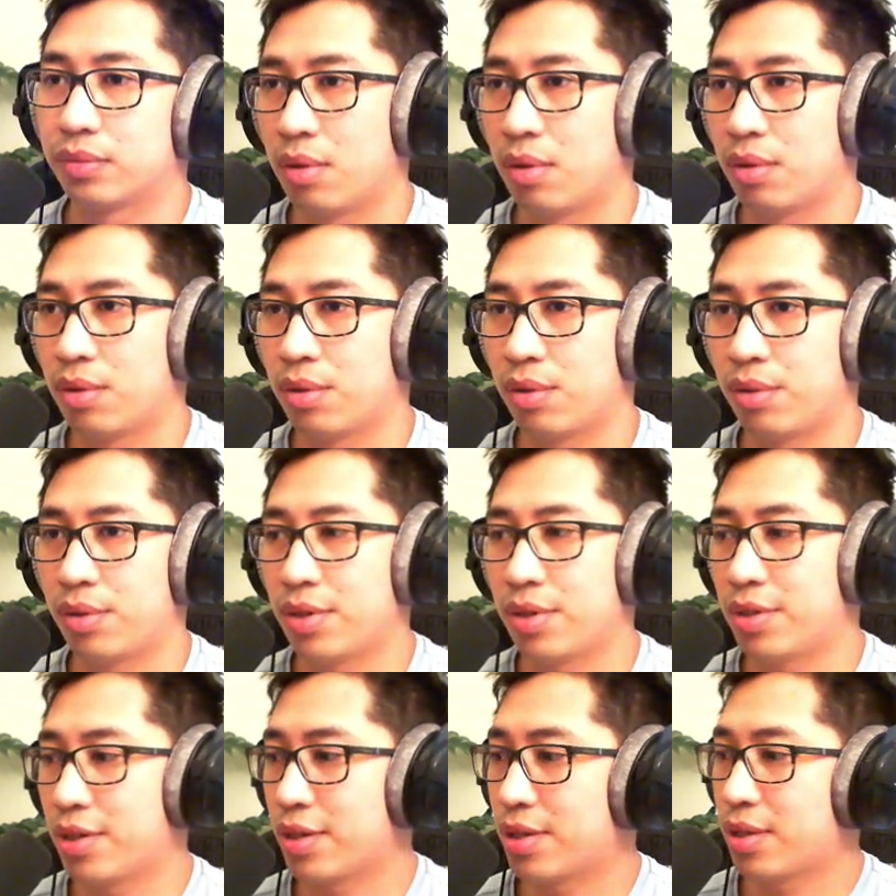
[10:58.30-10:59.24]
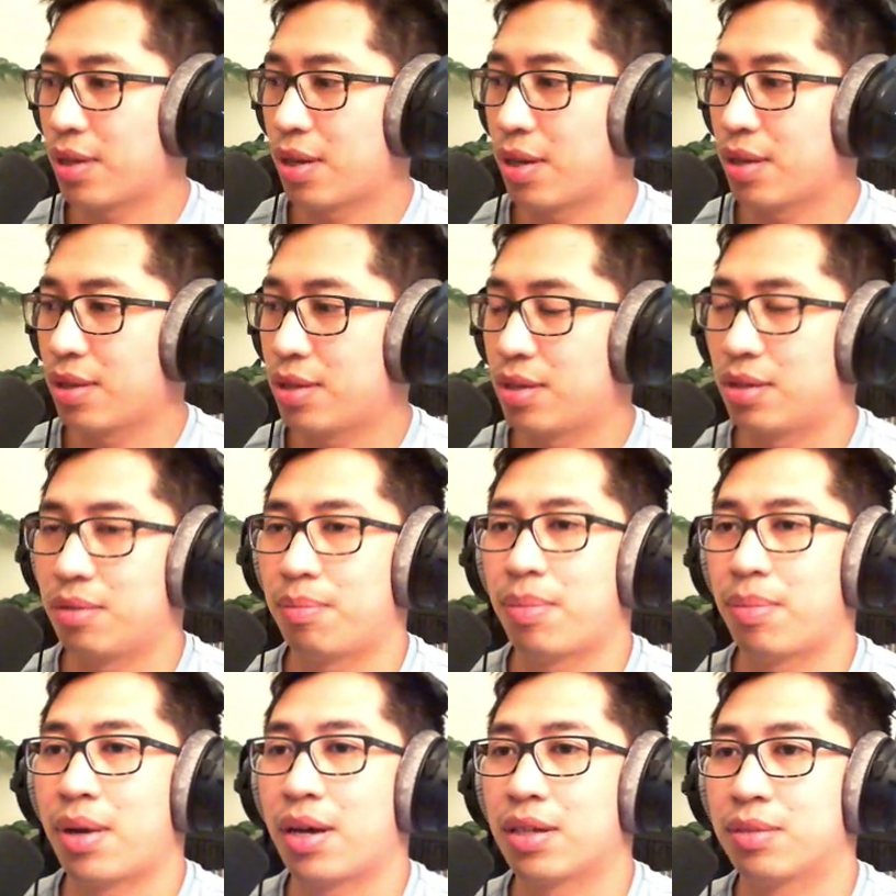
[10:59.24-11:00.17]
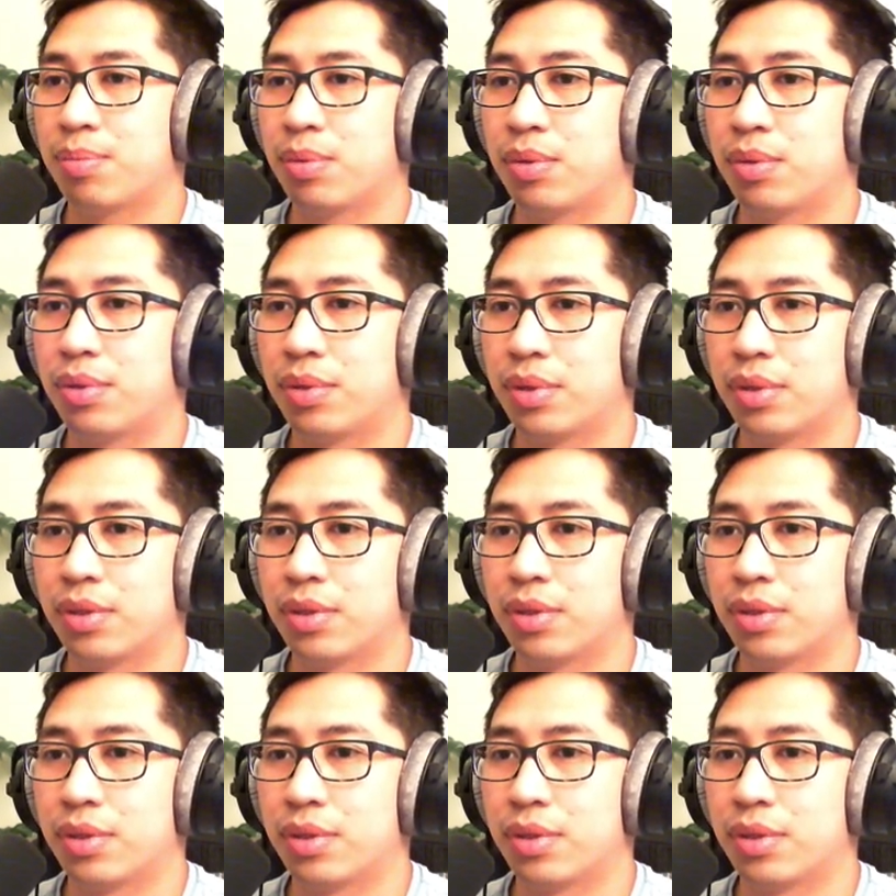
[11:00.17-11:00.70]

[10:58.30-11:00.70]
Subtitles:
So this extends Passport